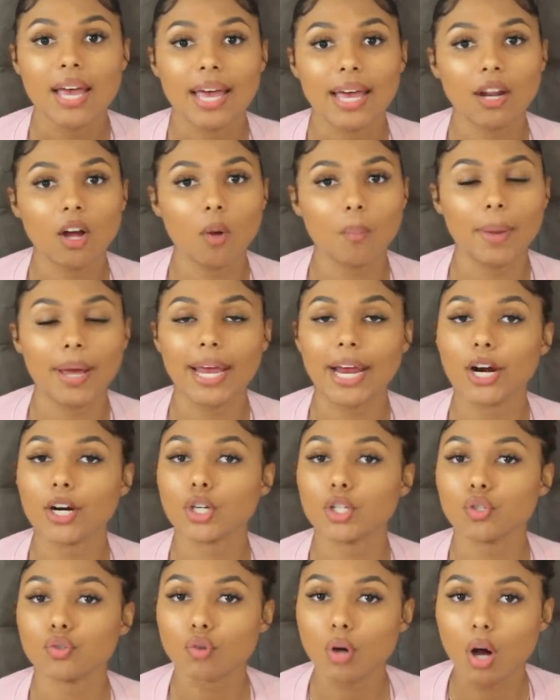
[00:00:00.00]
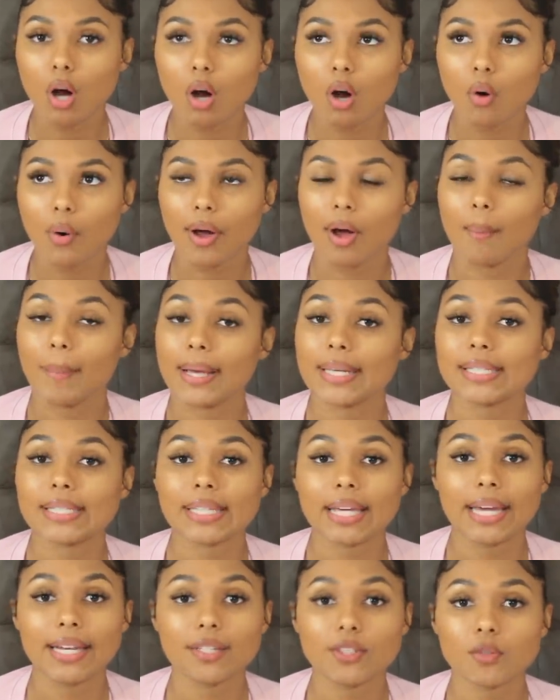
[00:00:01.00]
It helped my hair to grow, it helped my
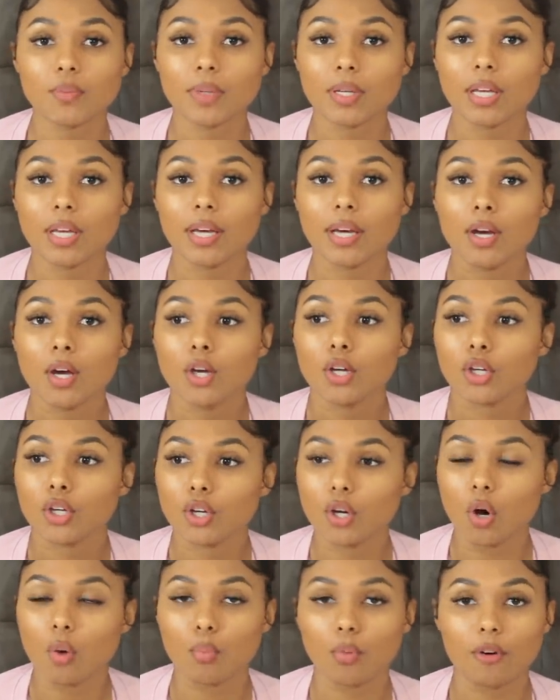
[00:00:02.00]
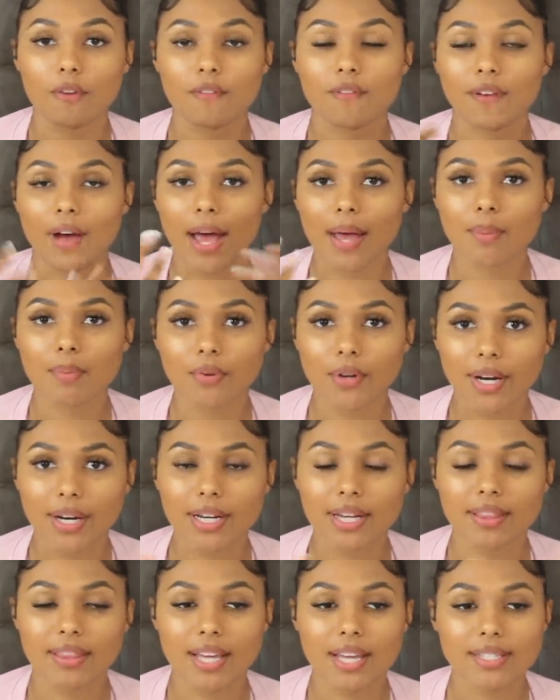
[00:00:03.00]
skin to be, more
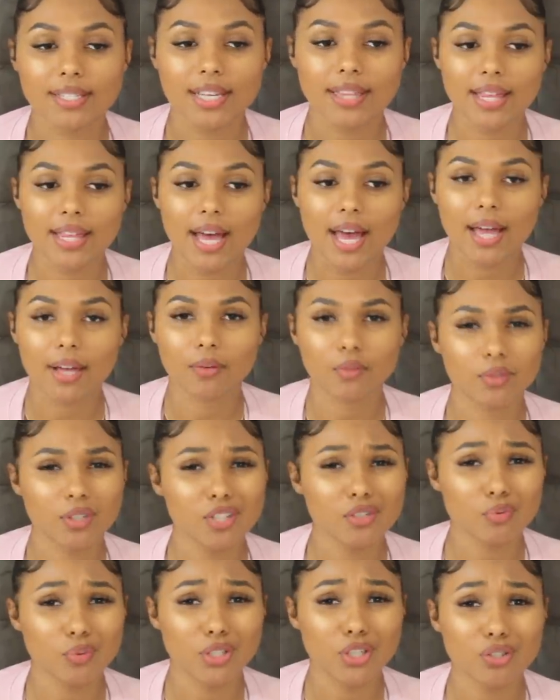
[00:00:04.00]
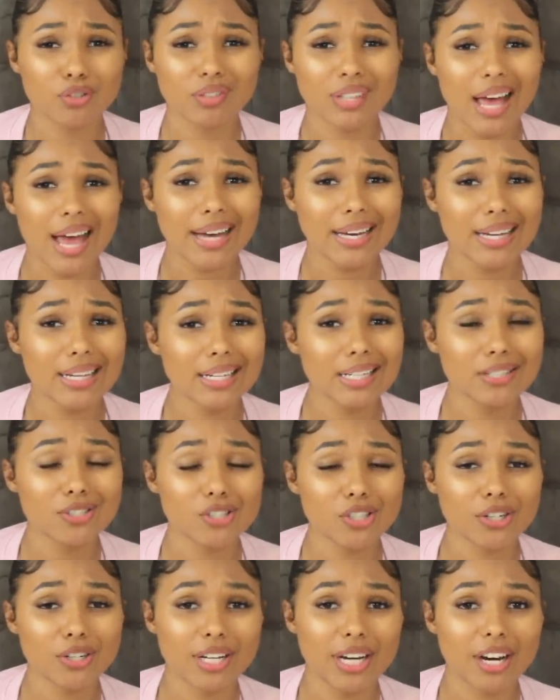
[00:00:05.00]
vibrant and things that. Because when you're lacking in
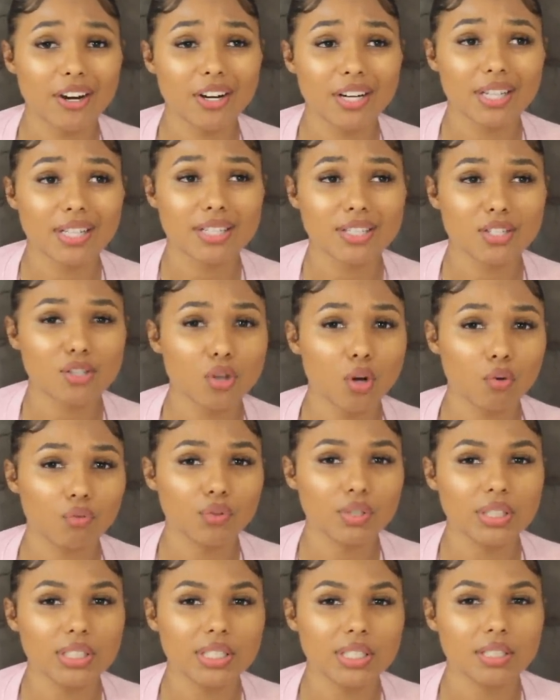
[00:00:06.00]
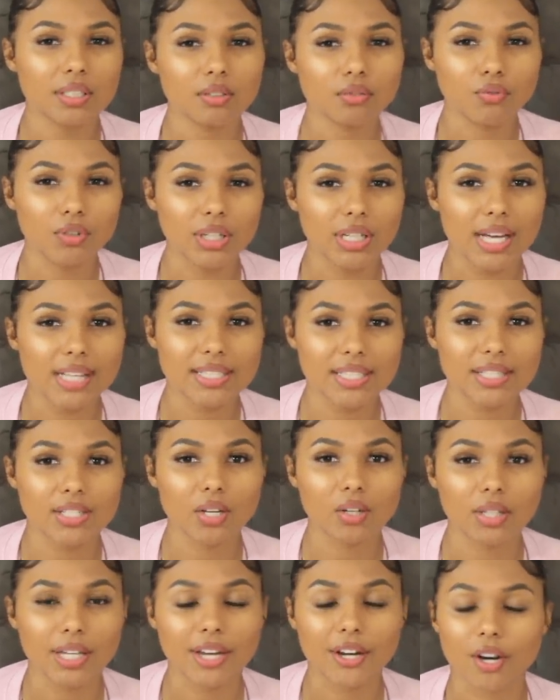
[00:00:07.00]
certain areas, you don't really realize it
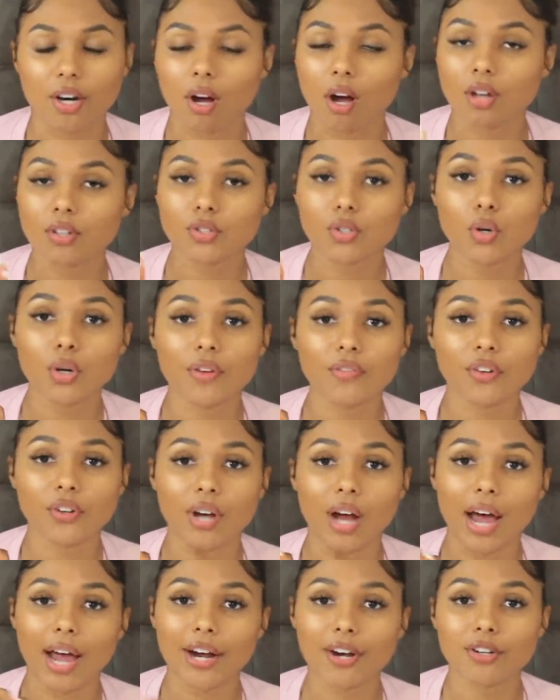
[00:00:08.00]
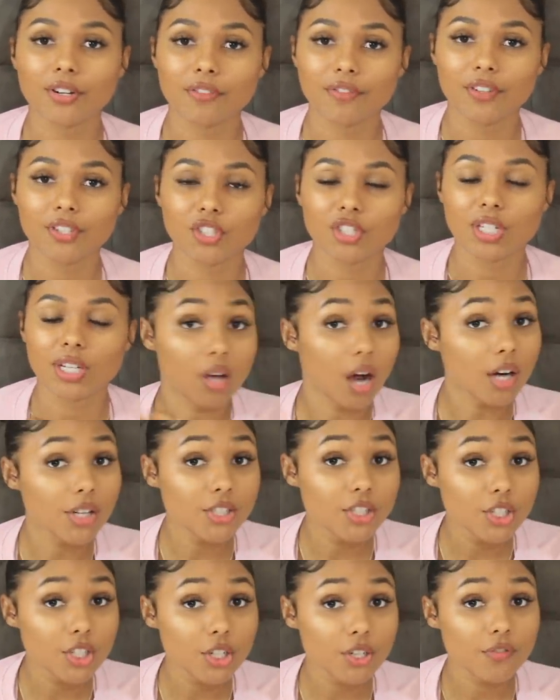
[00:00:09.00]
till later. Also, if you're iron deficient,
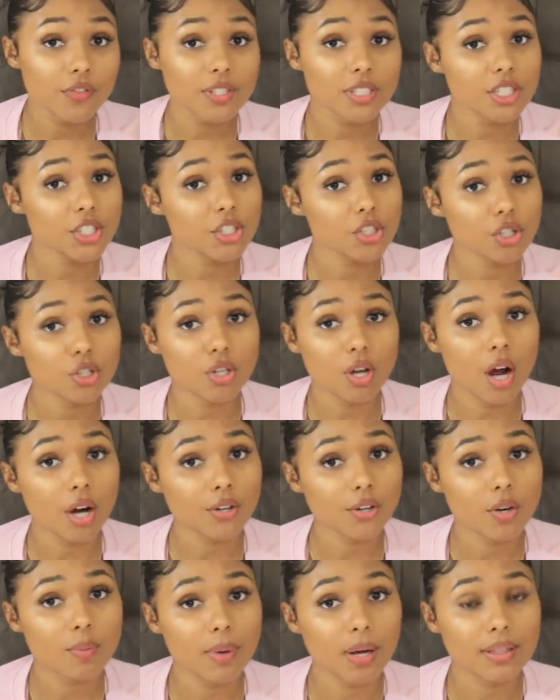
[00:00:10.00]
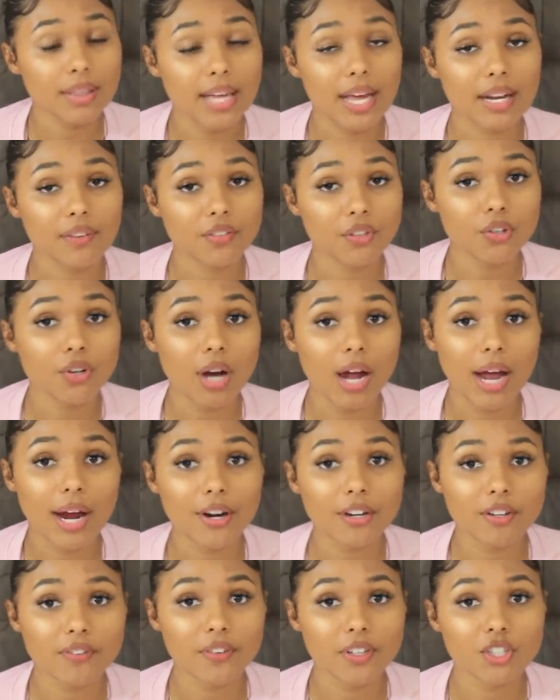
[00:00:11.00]
talk to your physician or doctor about that. If you're
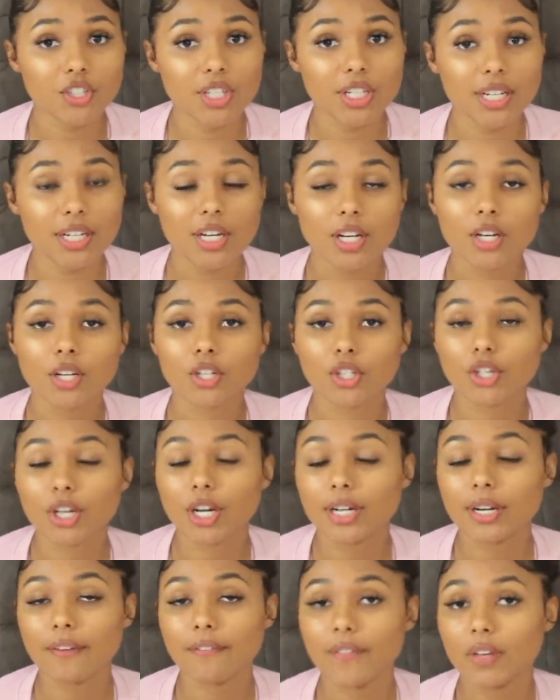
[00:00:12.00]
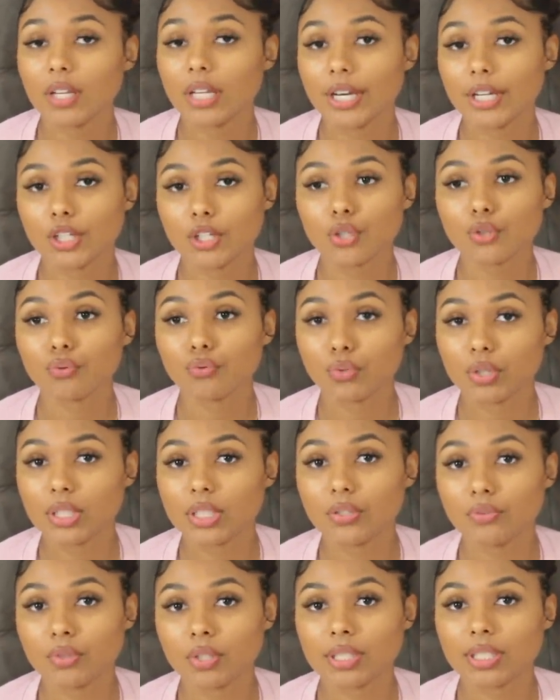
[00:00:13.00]
iron deficient, you're going to feel like you're
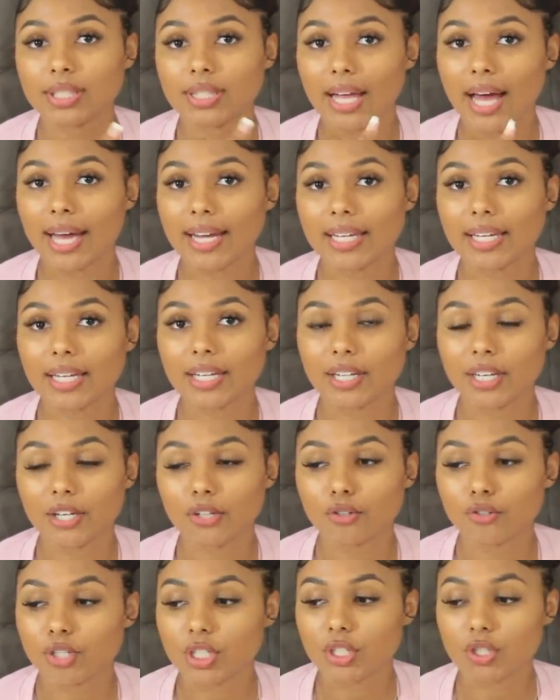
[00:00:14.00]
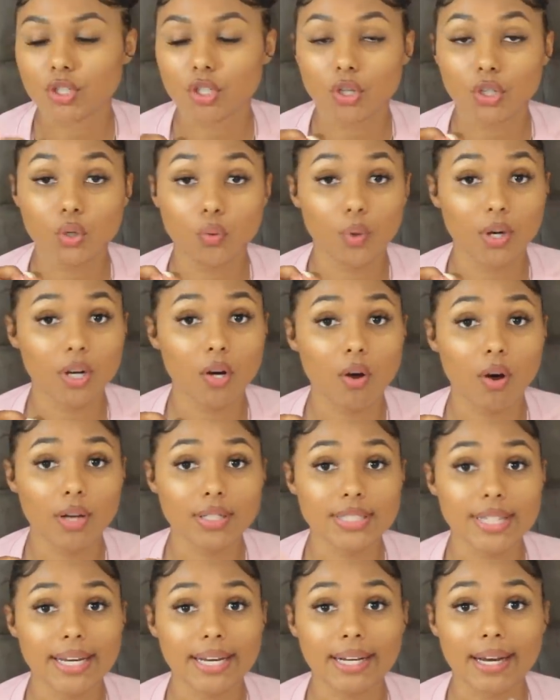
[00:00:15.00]
really, really lacking in energy. So you want to go out
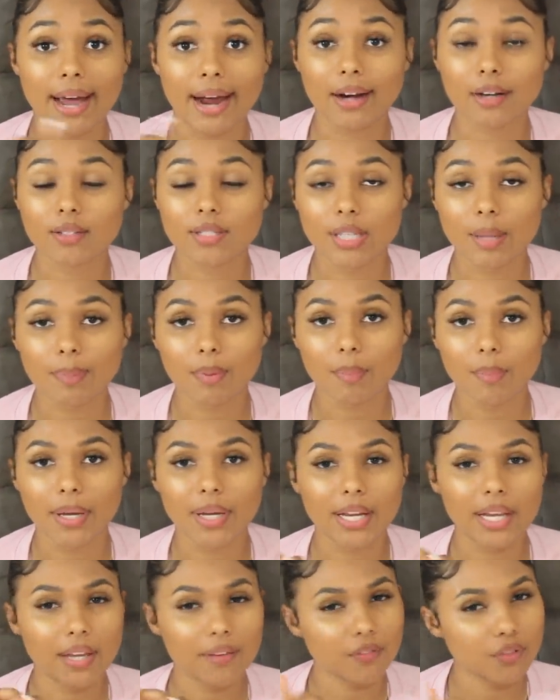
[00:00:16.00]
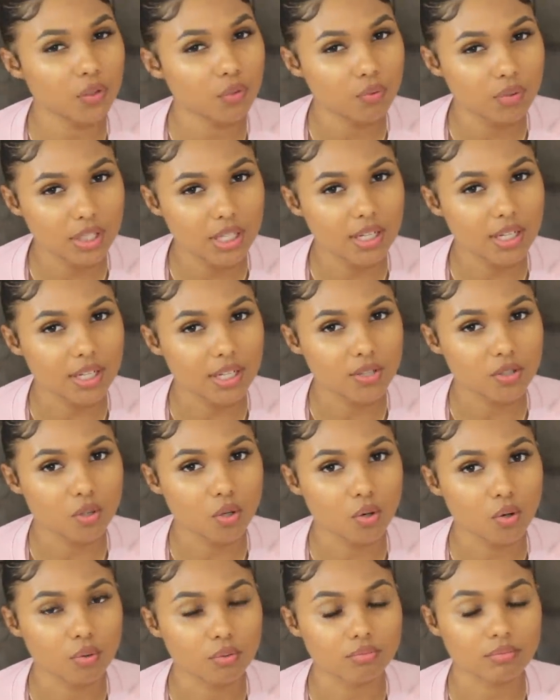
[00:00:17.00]
and take an iron supplement if you need it.
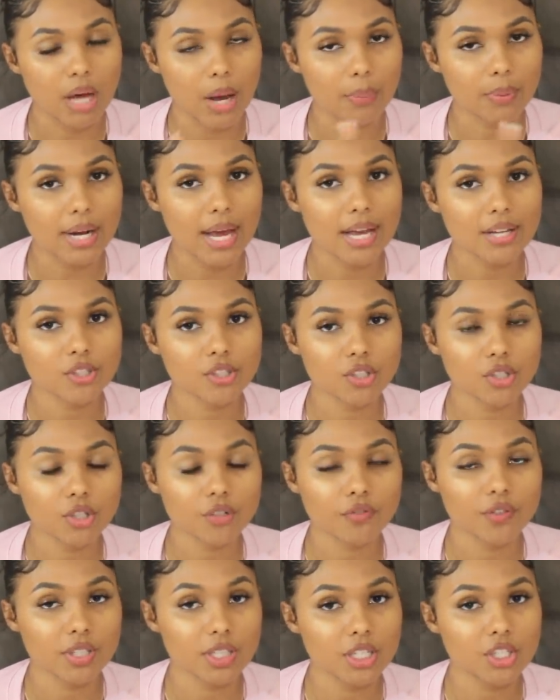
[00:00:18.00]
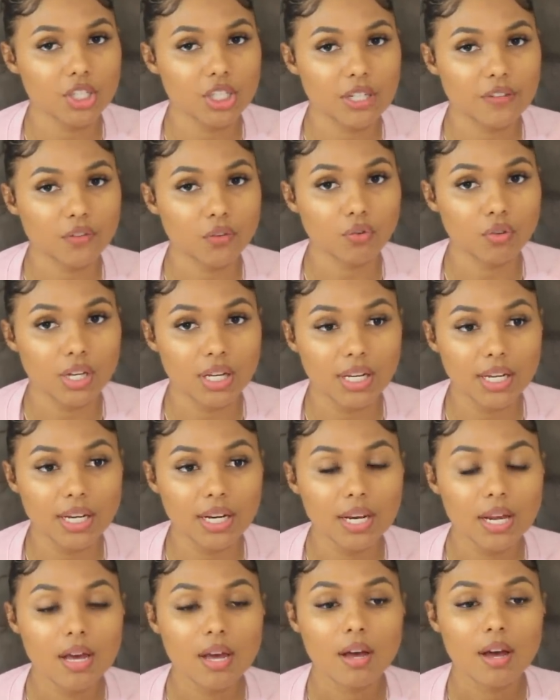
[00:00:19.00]
So I would ask your physician if you need
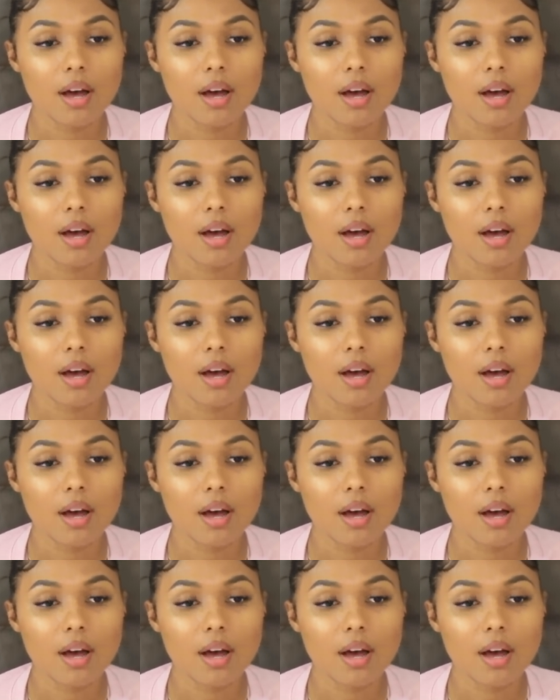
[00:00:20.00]
it.